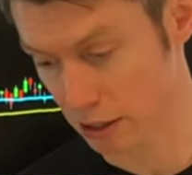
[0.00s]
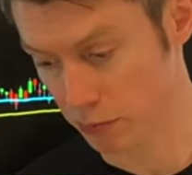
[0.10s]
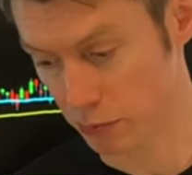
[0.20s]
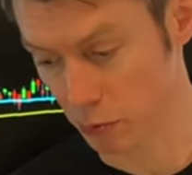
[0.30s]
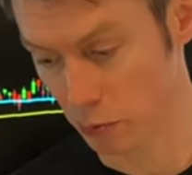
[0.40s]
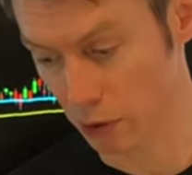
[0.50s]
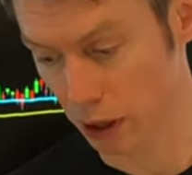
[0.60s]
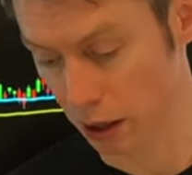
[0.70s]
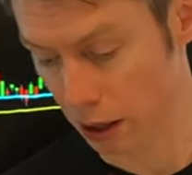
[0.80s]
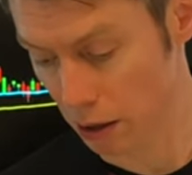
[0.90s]
a few
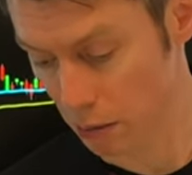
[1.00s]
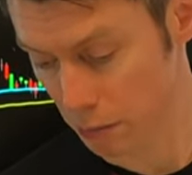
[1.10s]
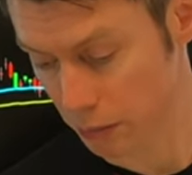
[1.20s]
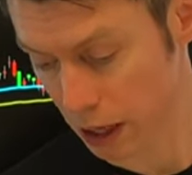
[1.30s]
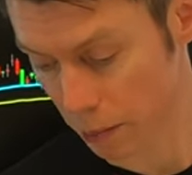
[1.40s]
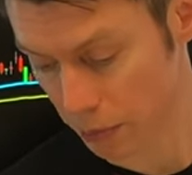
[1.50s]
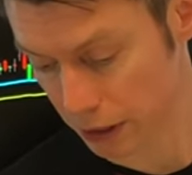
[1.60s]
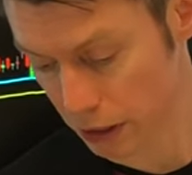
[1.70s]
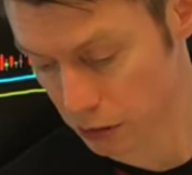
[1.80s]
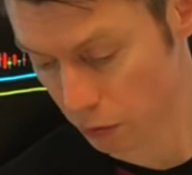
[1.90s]

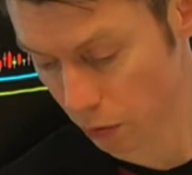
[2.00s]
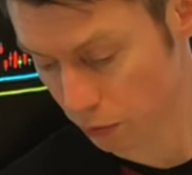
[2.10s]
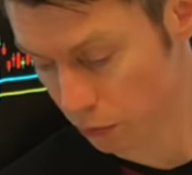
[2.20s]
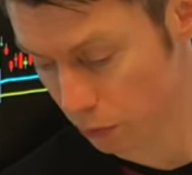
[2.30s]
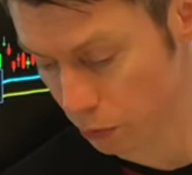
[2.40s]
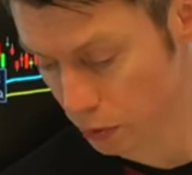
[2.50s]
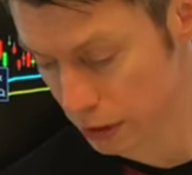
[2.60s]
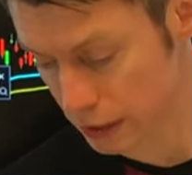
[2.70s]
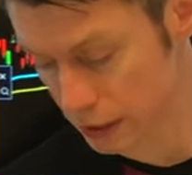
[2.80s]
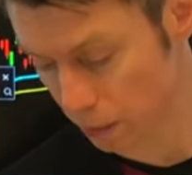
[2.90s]
companies or few
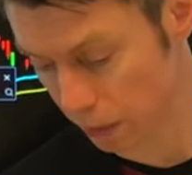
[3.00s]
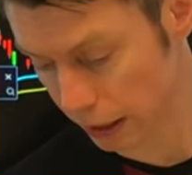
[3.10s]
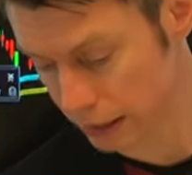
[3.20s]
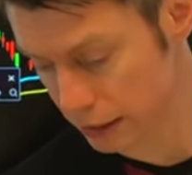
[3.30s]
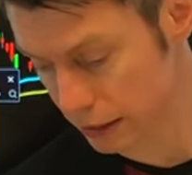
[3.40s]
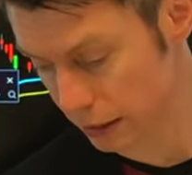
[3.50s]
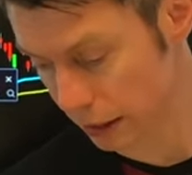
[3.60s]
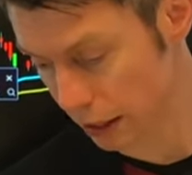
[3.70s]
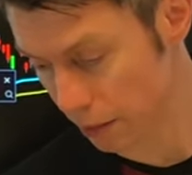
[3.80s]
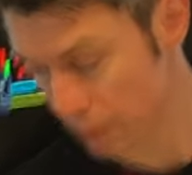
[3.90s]
symbols
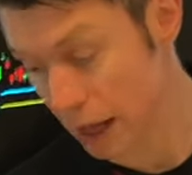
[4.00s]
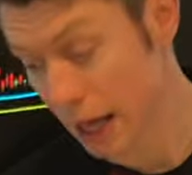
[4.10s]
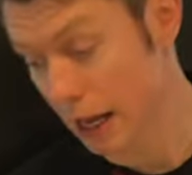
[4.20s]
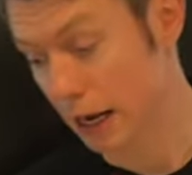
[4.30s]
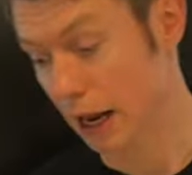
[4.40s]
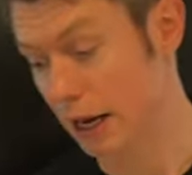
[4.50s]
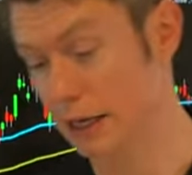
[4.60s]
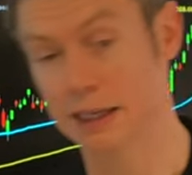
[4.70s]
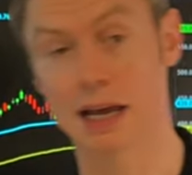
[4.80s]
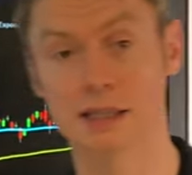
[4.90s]

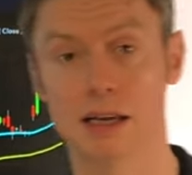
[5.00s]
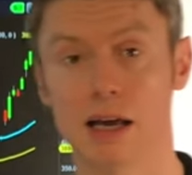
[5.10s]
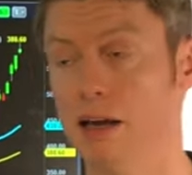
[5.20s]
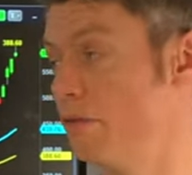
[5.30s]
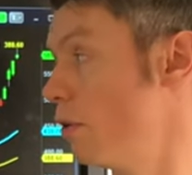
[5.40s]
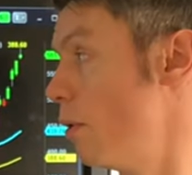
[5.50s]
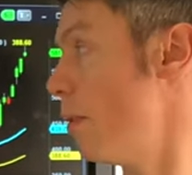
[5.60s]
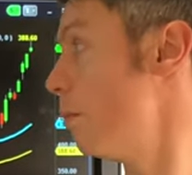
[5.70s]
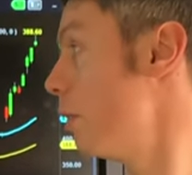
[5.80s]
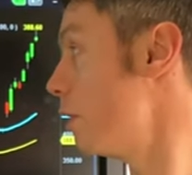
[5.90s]
like Tesla. If you remember